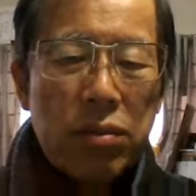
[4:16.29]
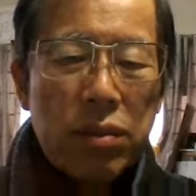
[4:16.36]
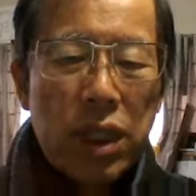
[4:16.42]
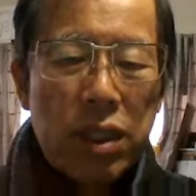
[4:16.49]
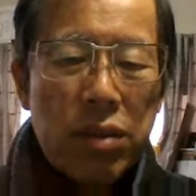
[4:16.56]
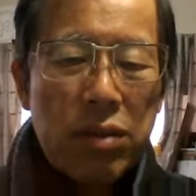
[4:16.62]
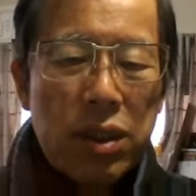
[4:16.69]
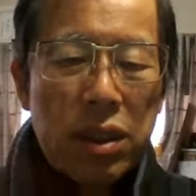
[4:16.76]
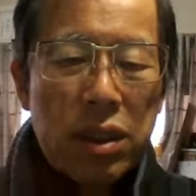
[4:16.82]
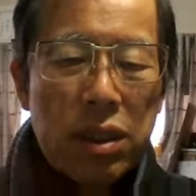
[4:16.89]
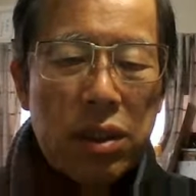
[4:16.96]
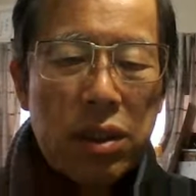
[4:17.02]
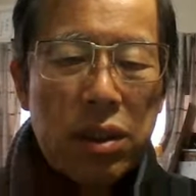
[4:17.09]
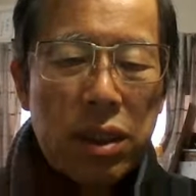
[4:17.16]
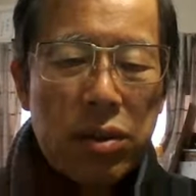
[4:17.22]

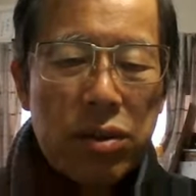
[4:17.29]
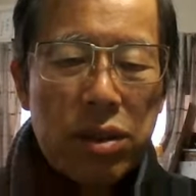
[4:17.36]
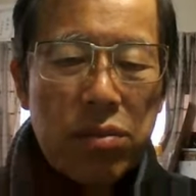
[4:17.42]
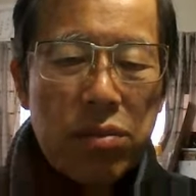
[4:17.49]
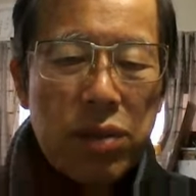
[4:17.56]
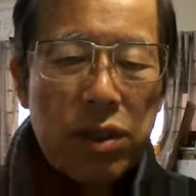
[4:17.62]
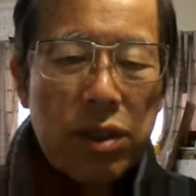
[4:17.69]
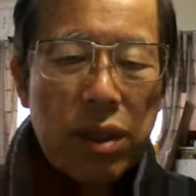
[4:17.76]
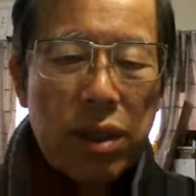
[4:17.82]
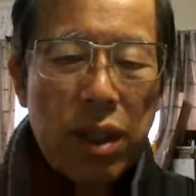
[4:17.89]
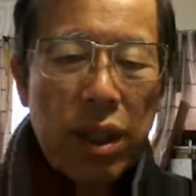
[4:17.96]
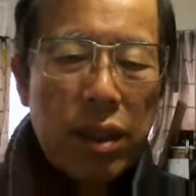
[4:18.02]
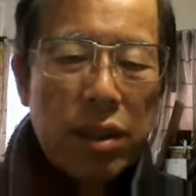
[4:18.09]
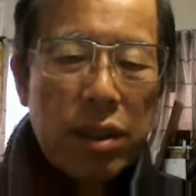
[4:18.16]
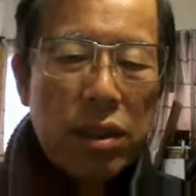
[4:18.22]
maybe 60%,
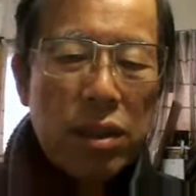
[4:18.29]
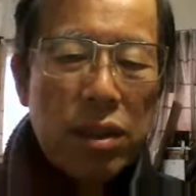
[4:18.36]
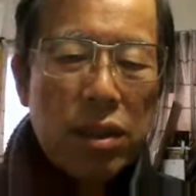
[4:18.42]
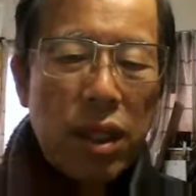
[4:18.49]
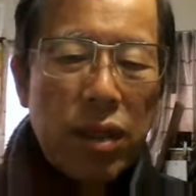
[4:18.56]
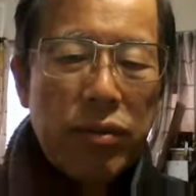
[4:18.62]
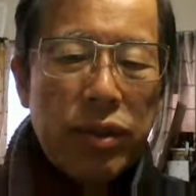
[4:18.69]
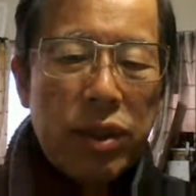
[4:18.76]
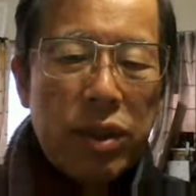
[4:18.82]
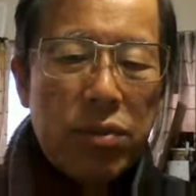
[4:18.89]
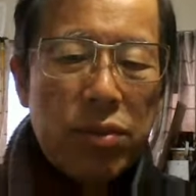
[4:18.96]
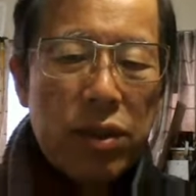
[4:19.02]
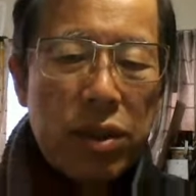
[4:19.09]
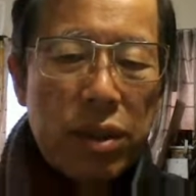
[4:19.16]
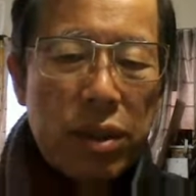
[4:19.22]

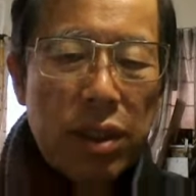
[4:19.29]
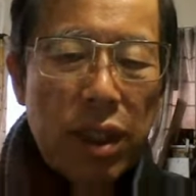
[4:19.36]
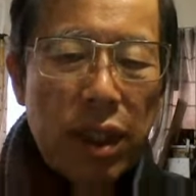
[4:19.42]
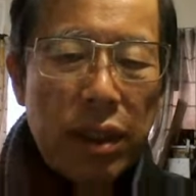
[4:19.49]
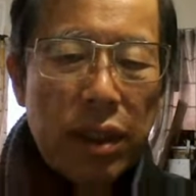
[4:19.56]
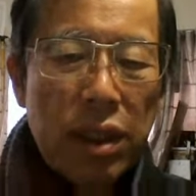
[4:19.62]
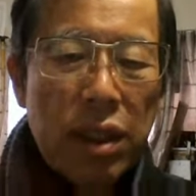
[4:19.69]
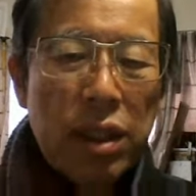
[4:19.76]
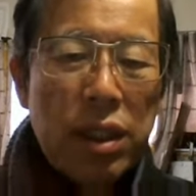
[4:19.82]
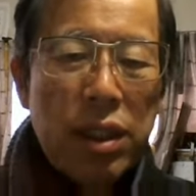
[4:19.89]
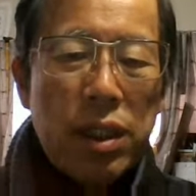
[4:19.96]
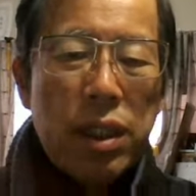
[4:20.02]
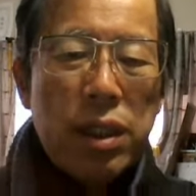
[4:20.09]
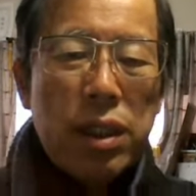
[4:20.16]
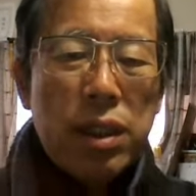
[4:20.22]
70%
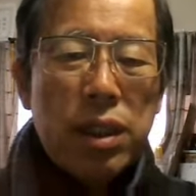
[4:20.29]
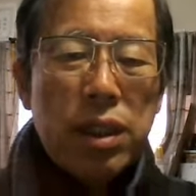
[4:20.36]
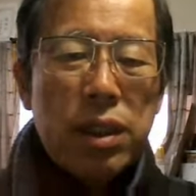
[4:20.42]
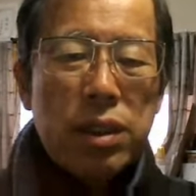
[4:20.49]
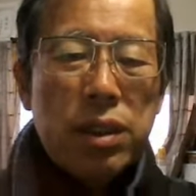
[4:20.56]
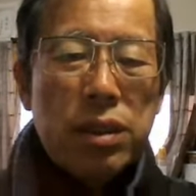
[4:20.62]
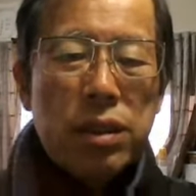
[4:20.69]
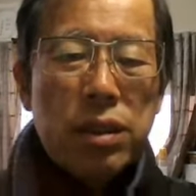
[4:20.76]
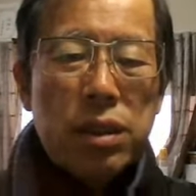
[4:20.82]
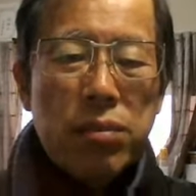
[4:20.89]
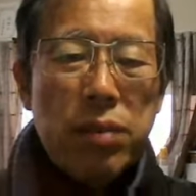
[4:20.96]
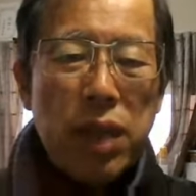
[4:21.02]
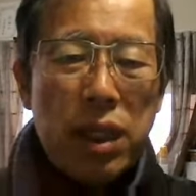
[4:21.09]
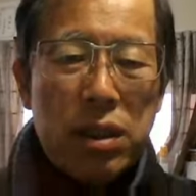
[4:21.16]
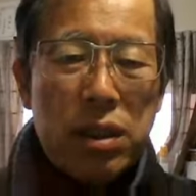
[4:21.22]
is the
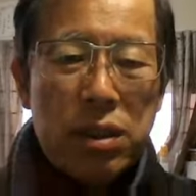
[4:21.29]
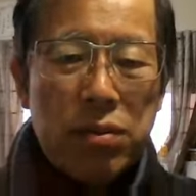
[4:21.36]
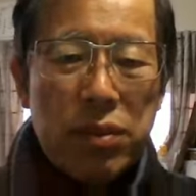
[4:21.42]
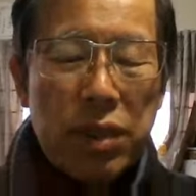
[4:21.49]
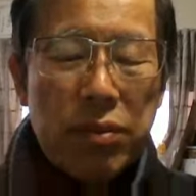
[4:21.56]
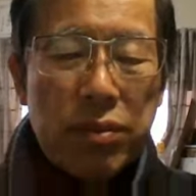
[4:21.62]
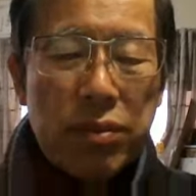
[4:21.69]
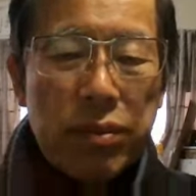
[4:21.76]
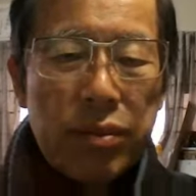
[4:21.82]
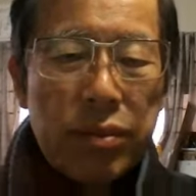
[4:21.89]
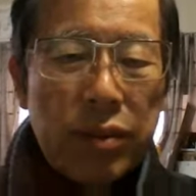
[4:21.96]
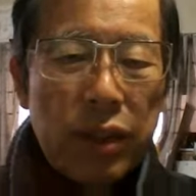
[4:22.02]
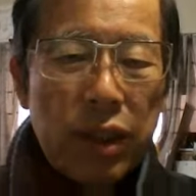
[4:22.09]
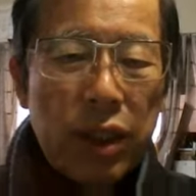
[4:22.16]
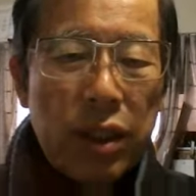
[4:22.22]
maximum.
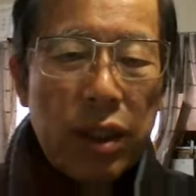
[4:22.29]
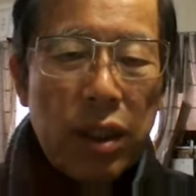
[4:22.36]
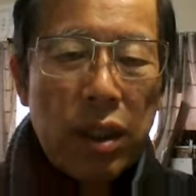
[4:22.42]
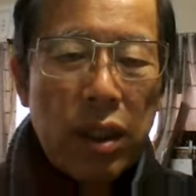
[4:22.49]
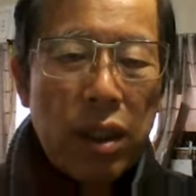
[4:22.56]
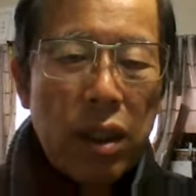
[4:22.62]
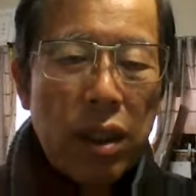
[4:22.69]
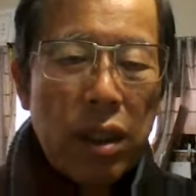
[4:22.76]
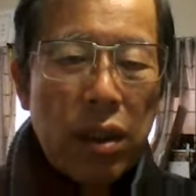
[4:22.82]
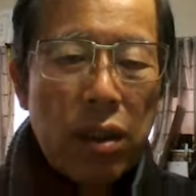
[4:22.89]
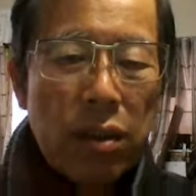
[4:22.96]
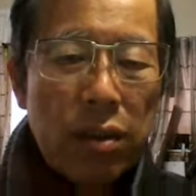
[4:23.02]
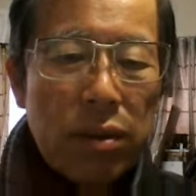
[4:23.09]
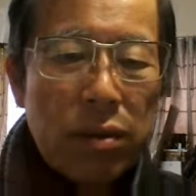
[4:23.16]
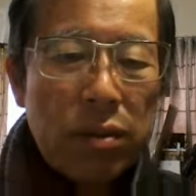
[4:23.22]

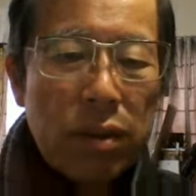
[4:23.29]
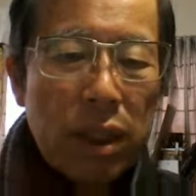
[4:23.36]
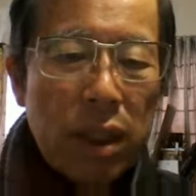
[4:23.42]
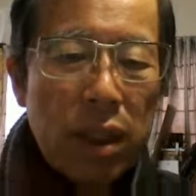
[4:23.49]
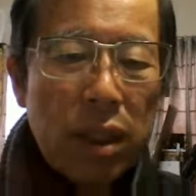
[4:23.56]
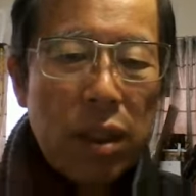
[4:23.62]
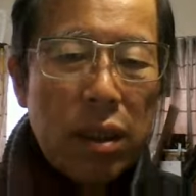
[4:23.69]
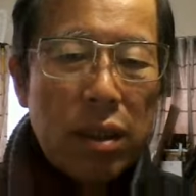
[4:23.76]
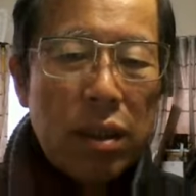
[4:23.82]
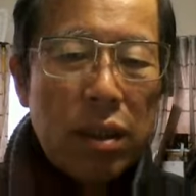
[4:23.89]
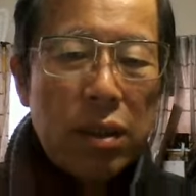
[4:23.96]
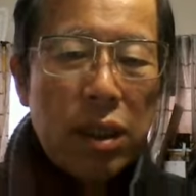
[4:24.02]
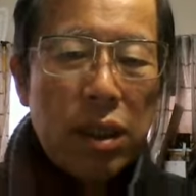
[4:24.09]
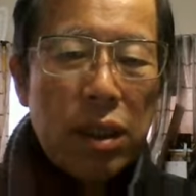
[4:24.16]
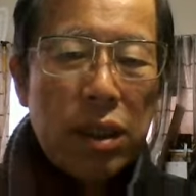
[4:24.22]
Oh, well,
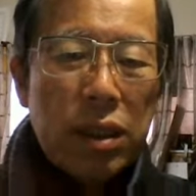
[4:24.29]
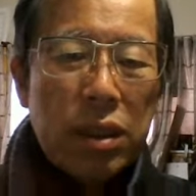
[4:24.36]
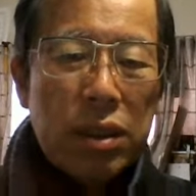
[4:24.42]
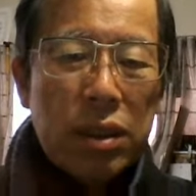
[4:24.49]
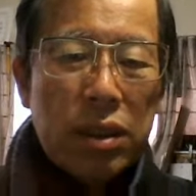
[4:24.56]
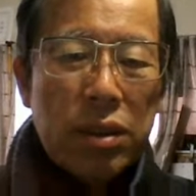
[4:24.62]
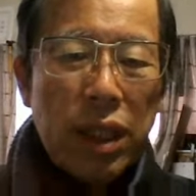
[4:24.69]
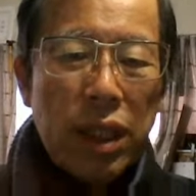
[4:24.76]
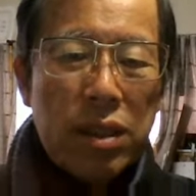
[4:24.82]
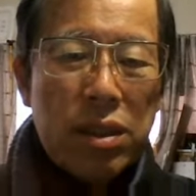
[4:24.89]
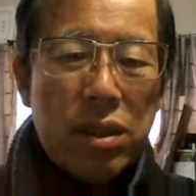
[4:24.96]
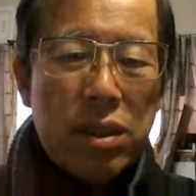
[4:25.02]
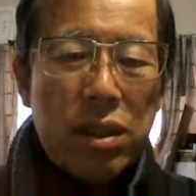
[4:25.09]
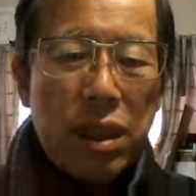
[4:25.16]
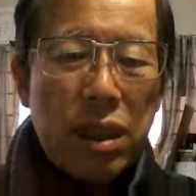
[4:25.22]
uh, the
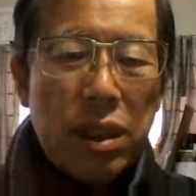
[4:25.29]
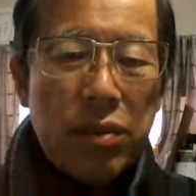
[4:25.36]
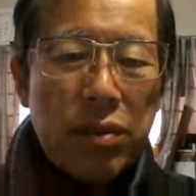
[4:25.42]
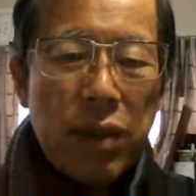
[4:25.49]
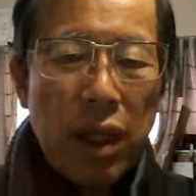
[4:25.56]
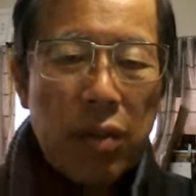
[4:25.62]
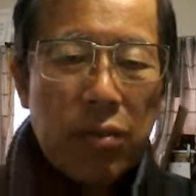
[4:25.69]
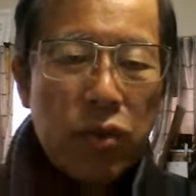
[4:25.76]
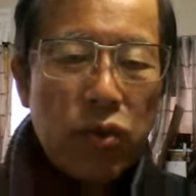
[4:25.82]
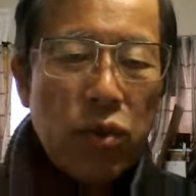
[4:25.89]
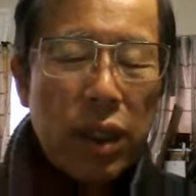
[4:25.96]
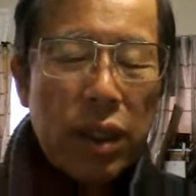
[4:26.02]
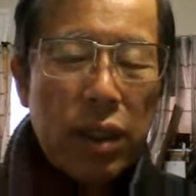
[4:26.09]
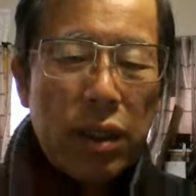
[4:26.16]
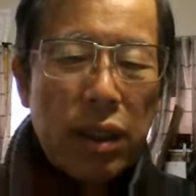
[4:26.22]
glasses I, I'm
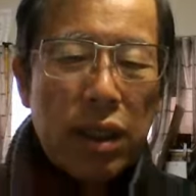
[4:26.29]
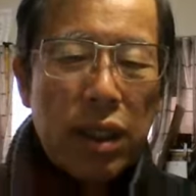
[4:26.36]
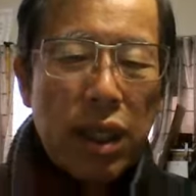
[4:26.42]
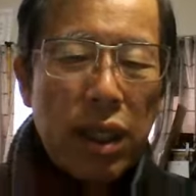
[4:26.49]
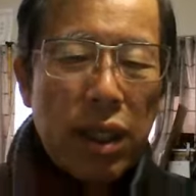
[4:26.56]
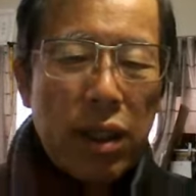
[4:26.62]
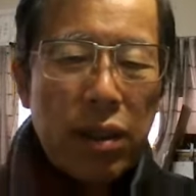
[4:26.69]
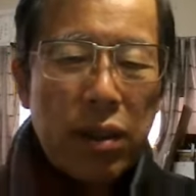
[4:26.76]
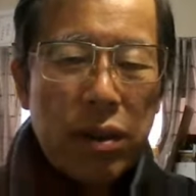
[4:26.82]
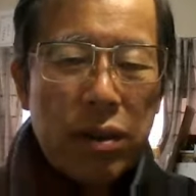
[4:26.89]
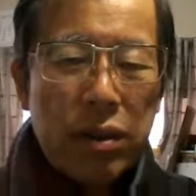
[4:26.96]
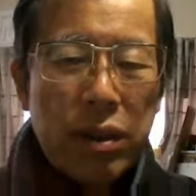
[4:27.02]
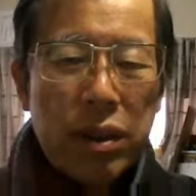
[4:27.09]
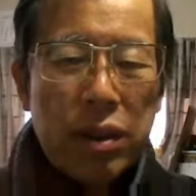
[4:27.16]
wearing now